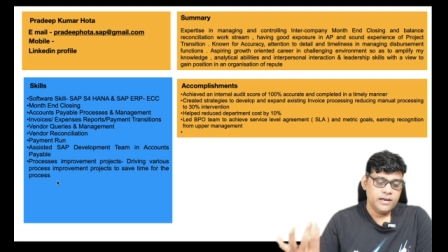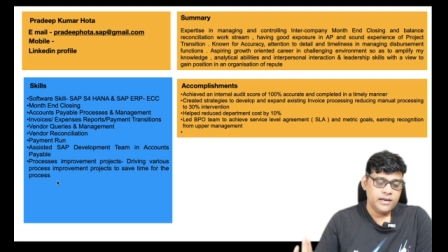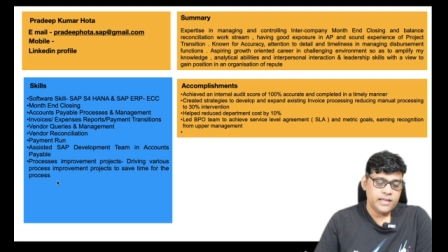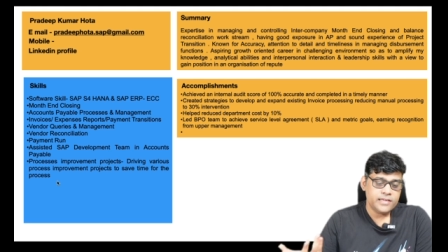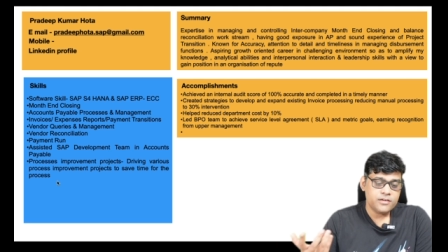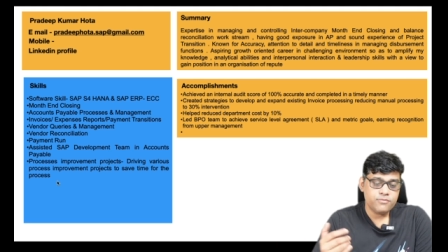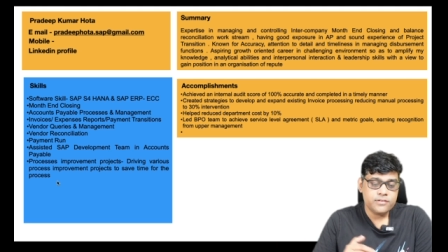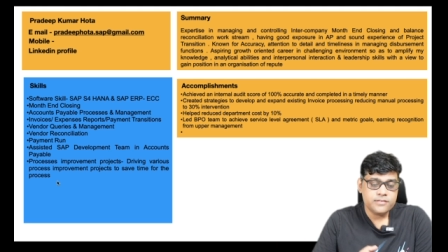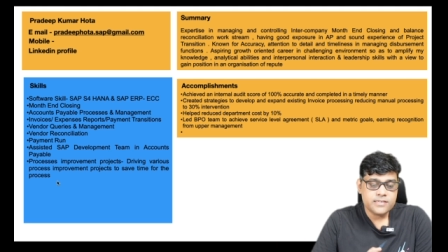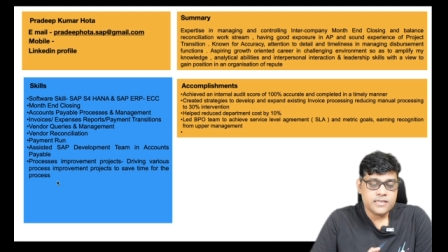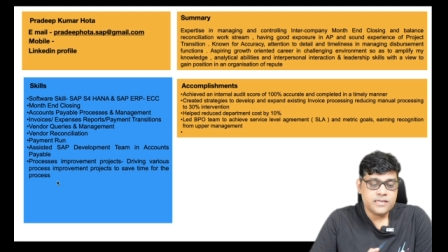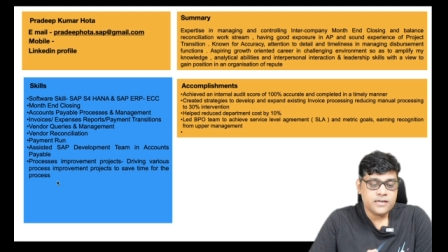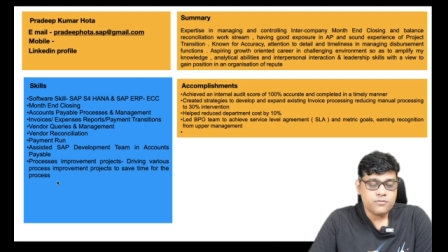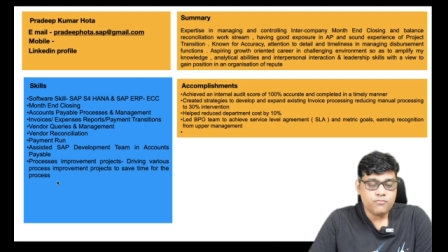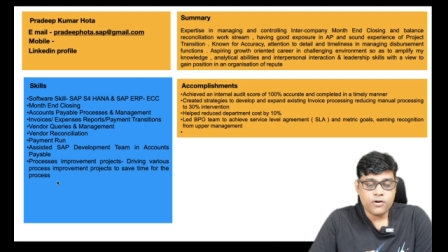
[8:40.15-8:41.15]
Like if you see
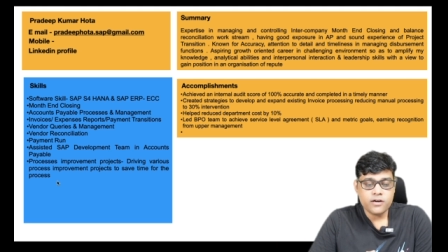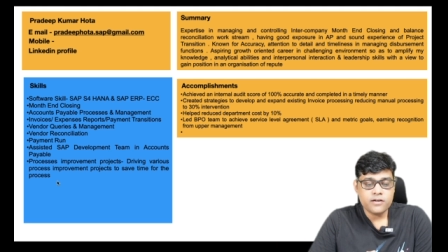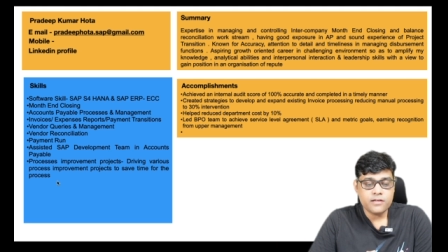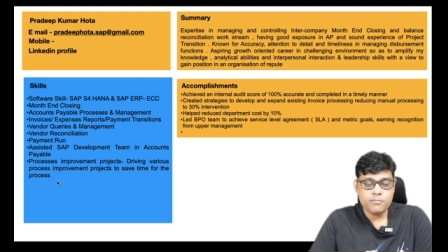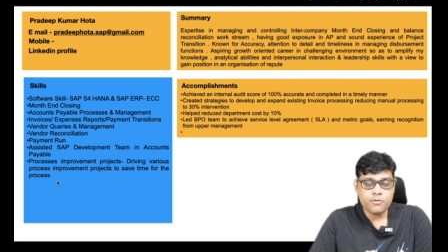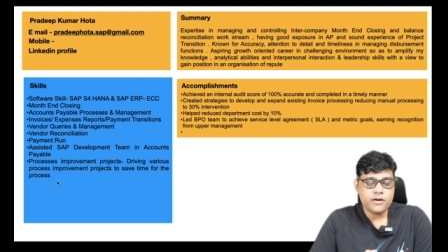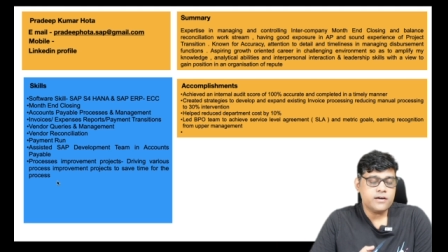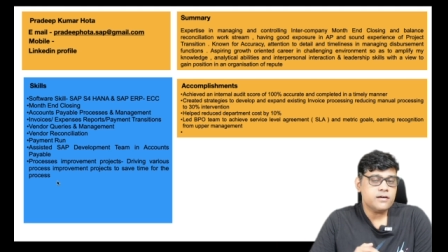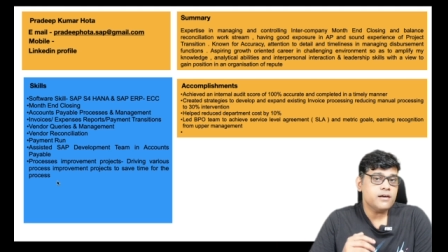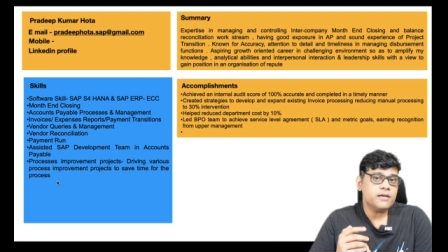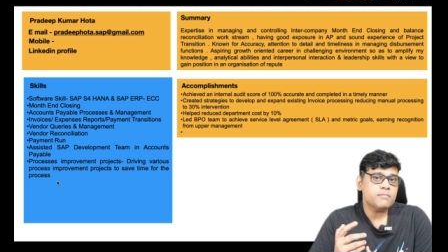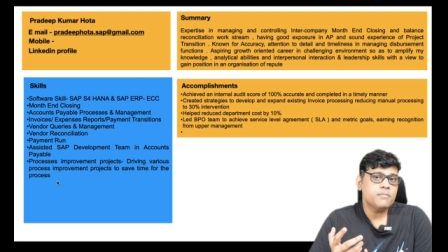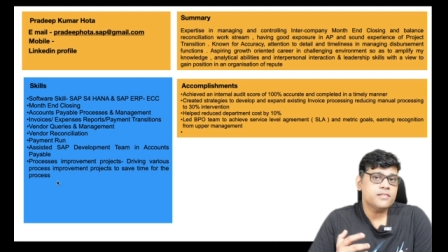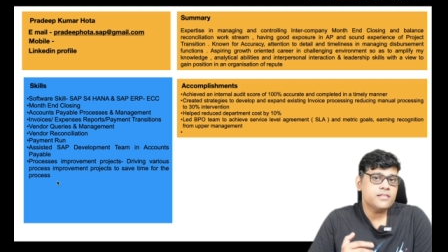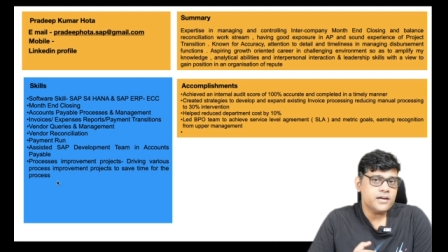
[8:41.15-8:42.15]
here, what are the important,
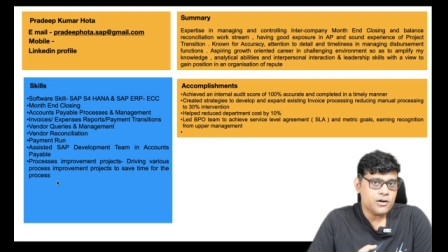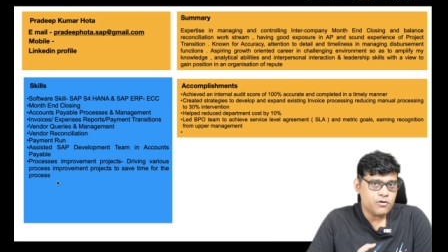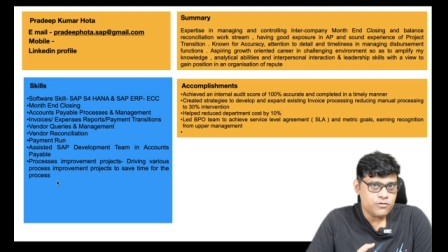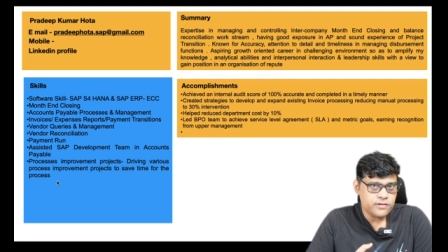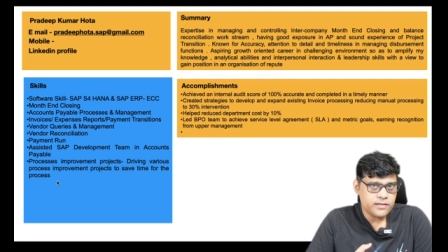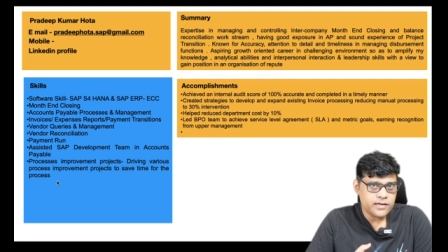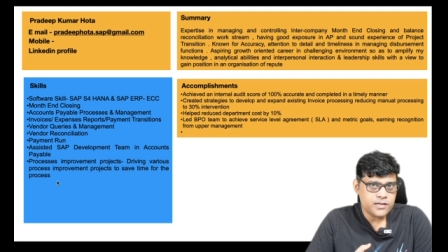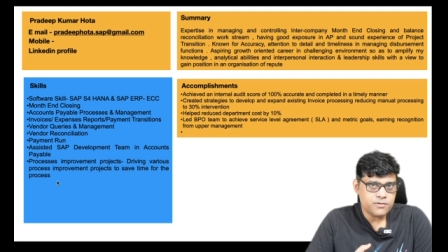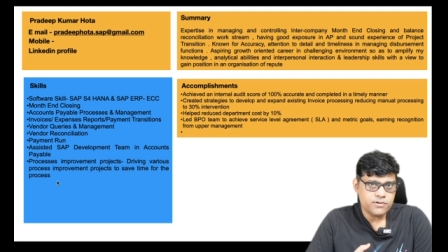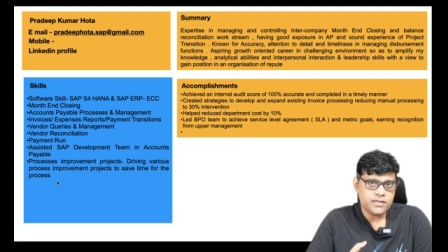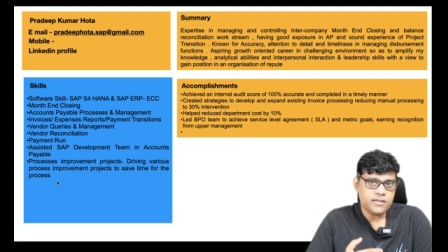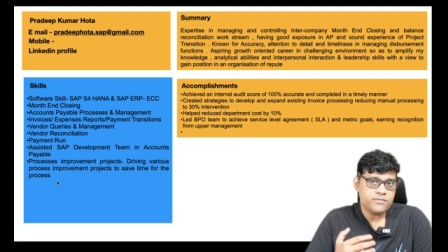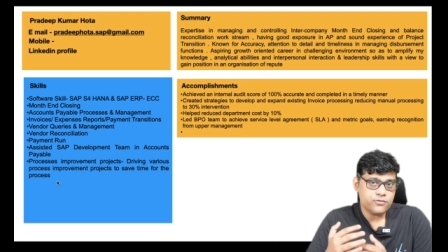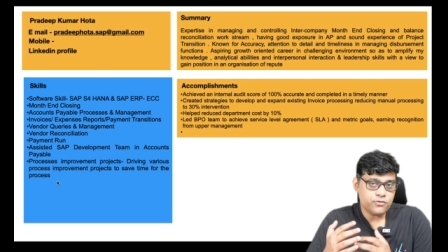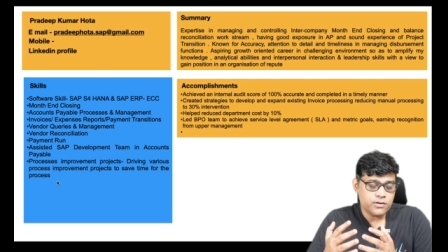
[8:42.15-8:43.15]
like month-end closing
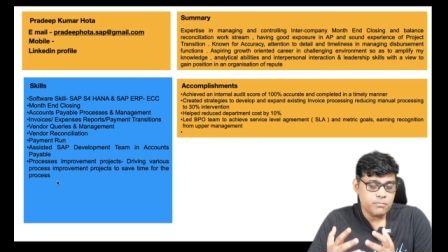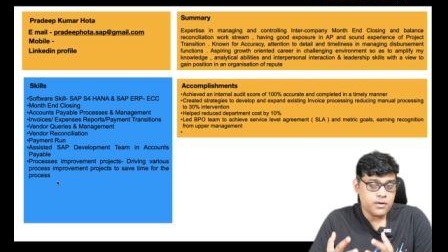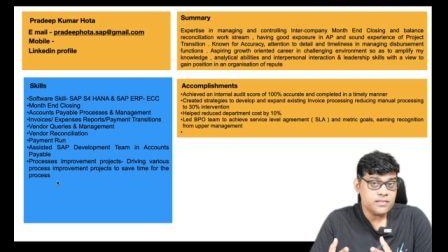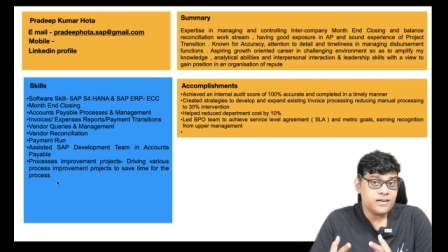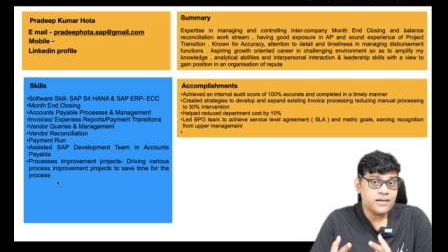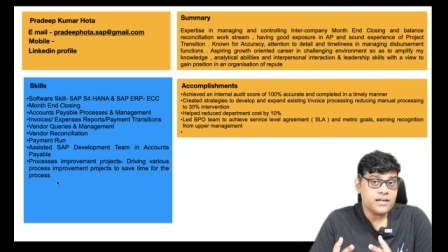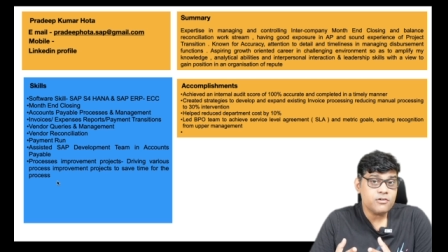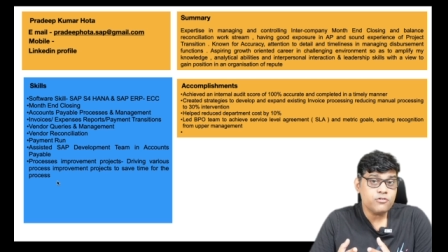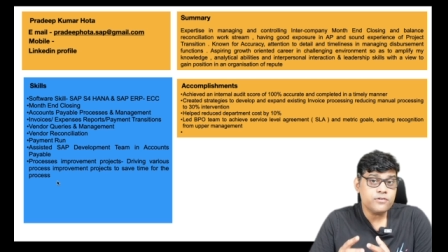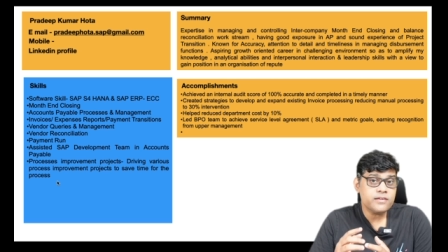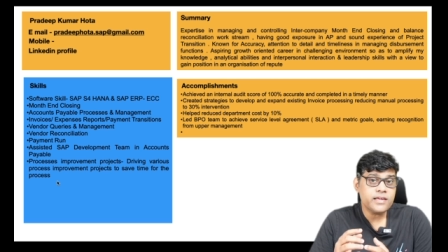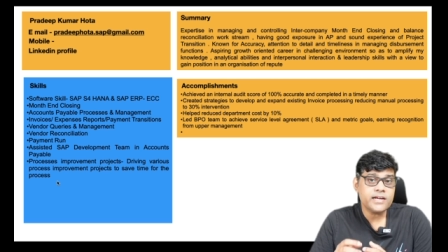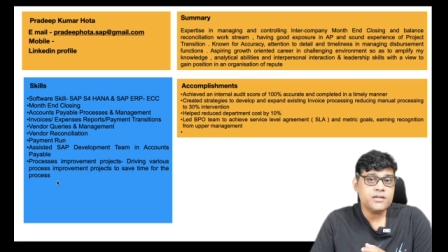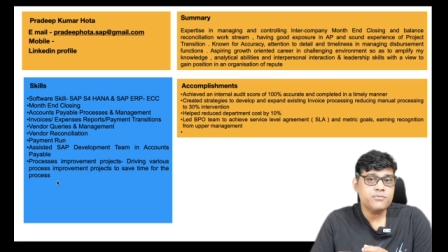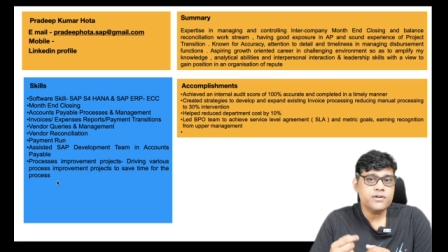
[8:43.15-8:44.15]
activity. So in month-end
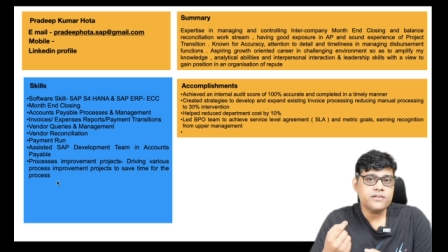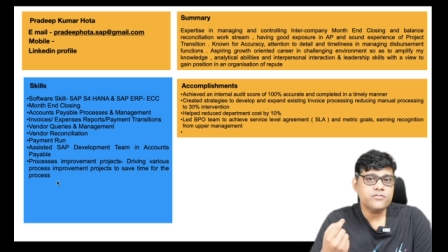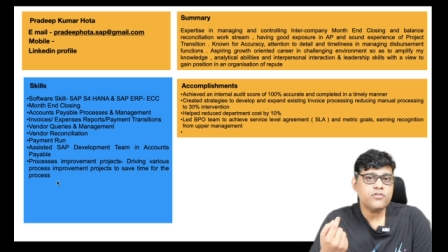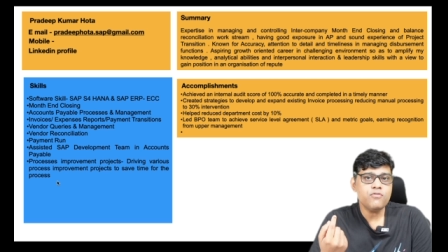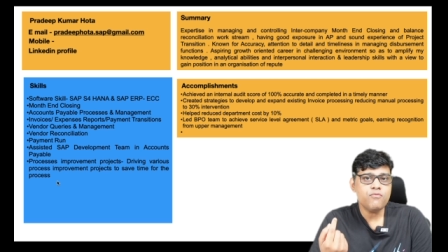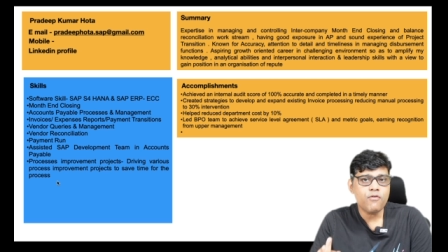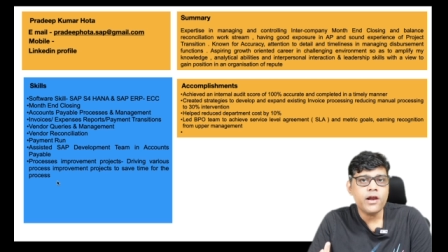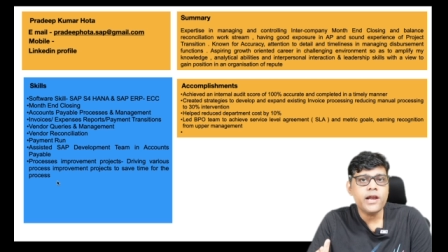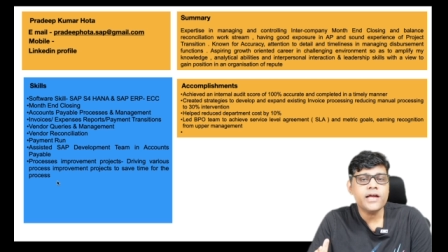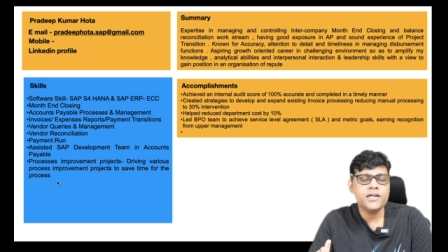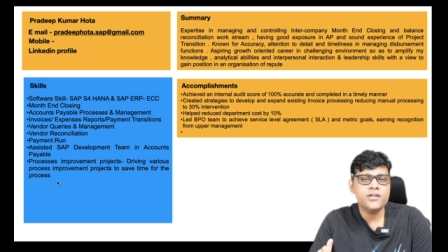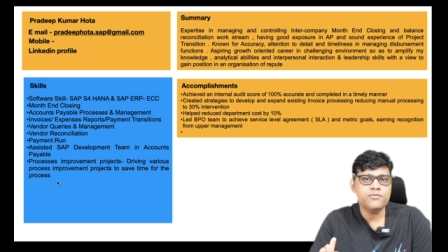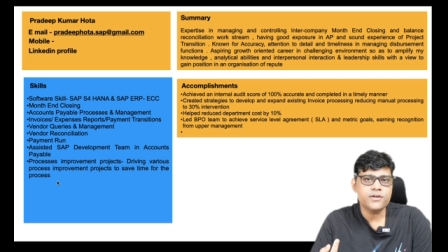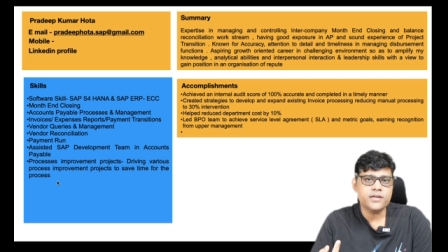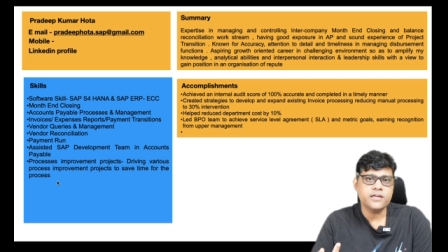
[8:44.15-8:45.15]
closing activity is not one
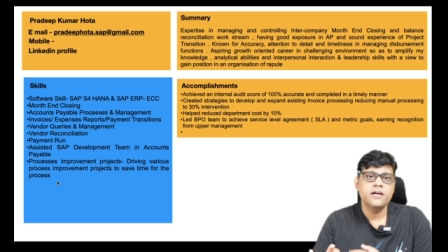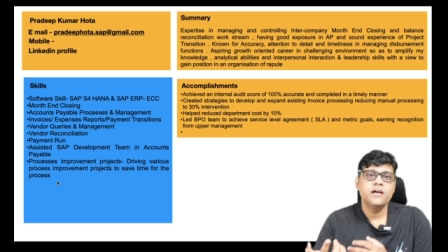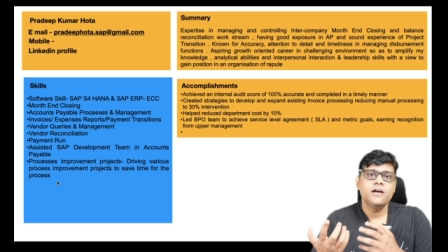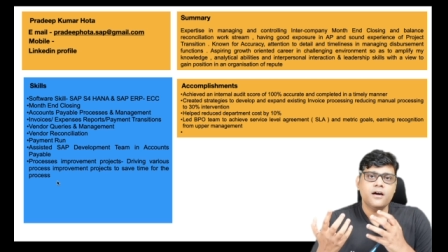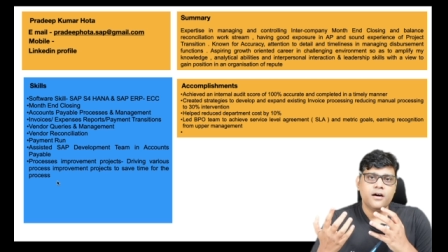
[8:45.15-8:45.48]
activity.